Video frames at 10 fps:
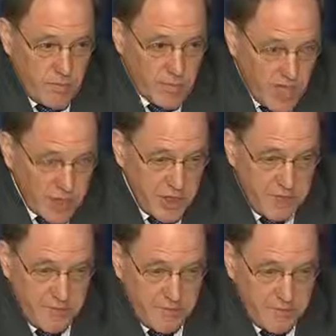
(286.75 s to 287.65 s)

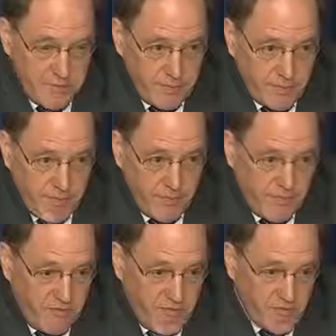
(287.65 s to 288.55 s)
discussion that
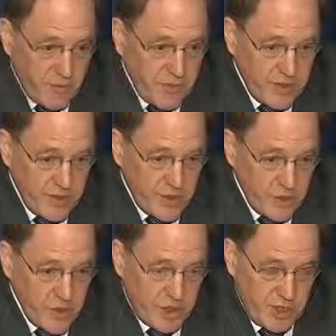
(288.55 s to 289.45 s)
would follow the
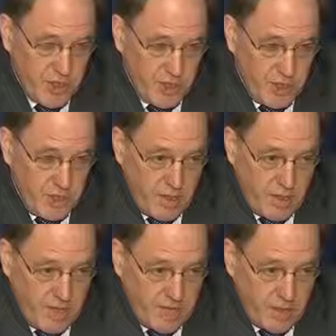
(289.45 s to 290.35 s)
assertion
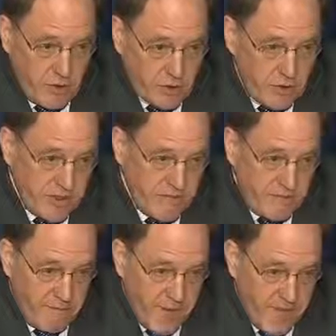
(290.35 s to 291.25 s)
of an
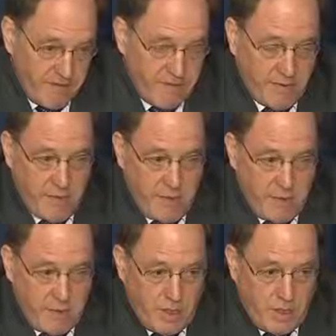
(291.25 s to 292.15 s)
alternative path
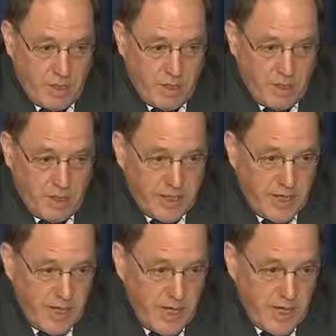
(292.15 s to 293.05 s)

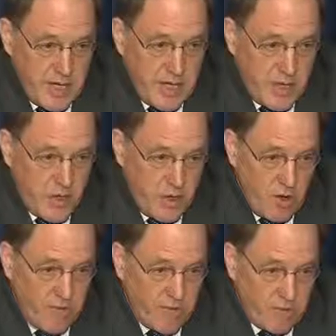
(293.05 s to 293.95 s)
in
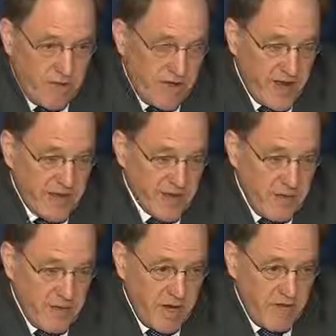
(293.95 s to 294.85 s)
Europe provides,
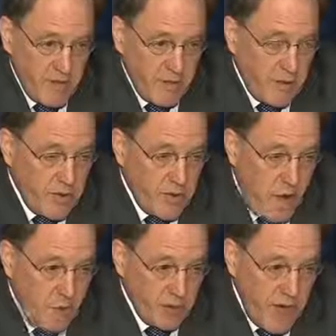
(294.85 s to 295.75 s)
in my view,
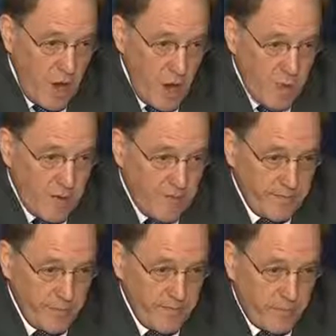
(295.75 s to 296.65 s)
the only hope
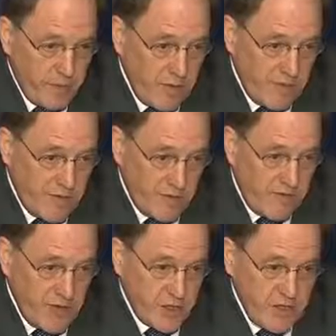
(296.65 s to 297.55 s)
for the
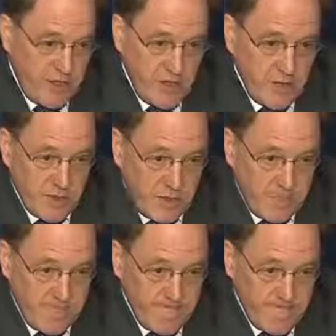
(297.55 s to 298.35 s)
preservation of the Eurozone.